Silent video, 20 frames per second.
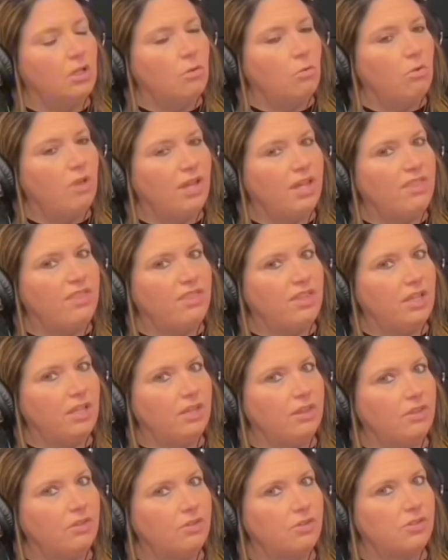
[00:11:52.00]
I think
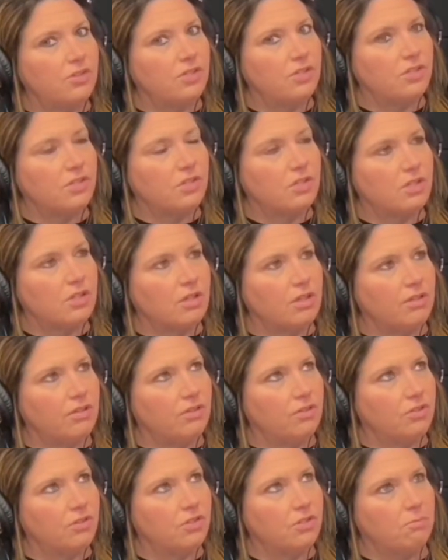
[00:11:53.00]
there's
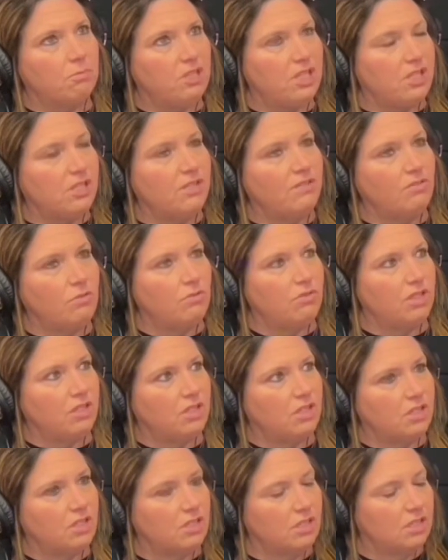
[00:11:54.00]
a piece of you
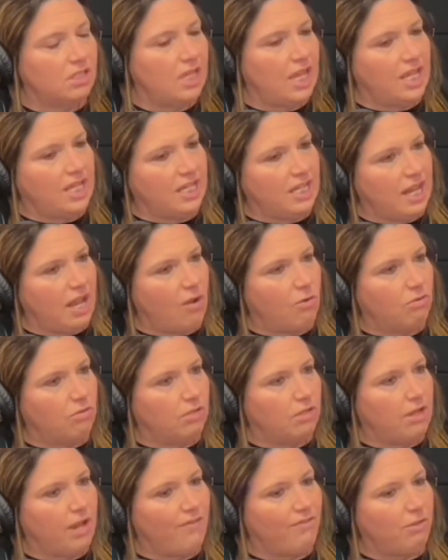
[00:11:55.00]
that's taken out
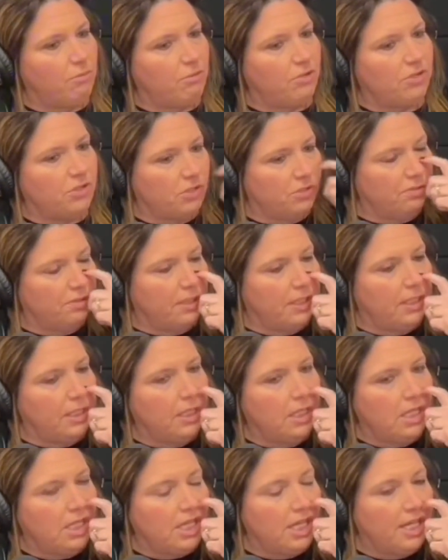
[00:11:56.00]
every person you lead.
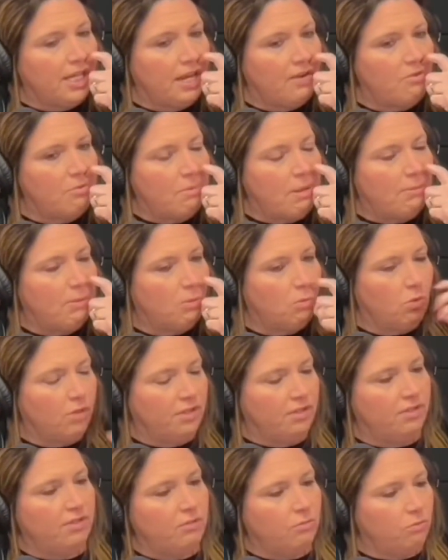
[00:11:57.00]
And I remember one
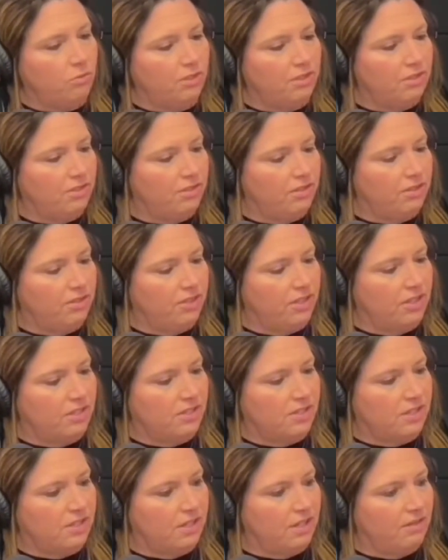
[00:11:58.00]
of the things
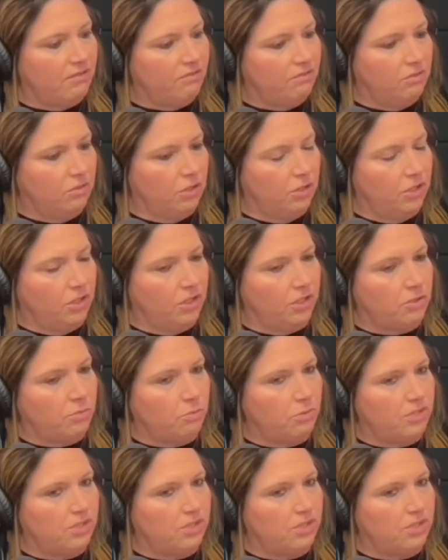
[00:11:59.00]
that I learned was